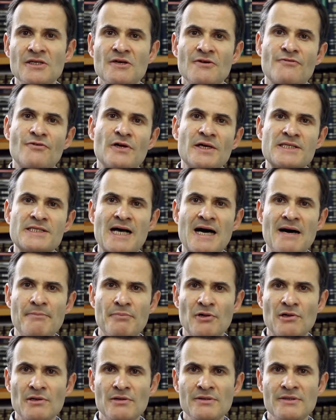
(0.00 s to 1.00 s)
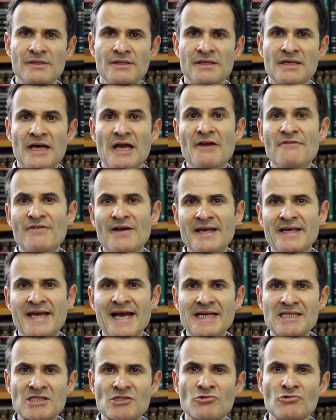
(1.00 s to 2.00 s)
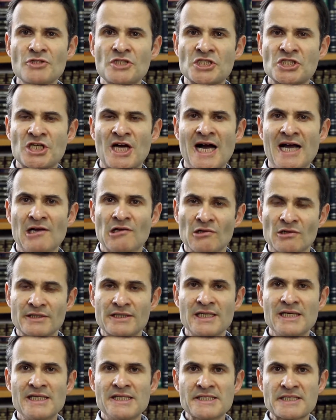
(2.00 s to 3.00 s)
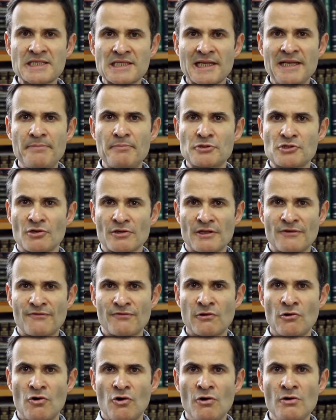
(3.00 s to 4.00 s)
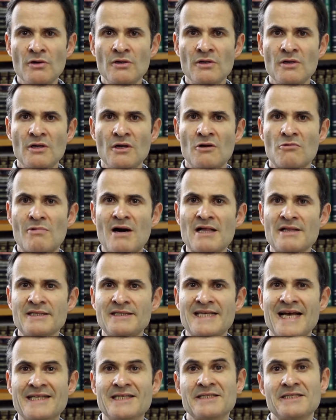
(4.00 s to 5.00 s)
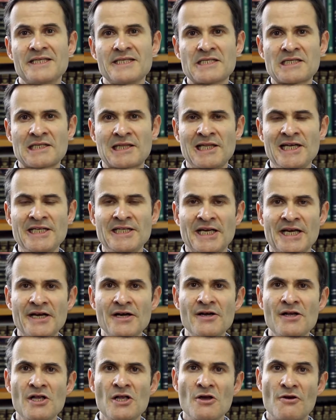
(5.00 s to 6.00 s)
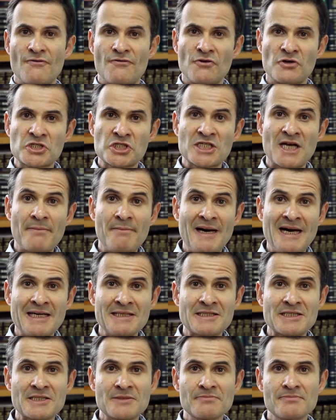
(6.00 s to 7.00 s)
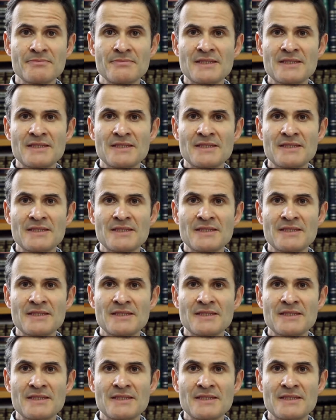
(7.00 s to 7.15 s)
For example, if a guest or child slips on the floor while the tenant is cleaning for Shabbat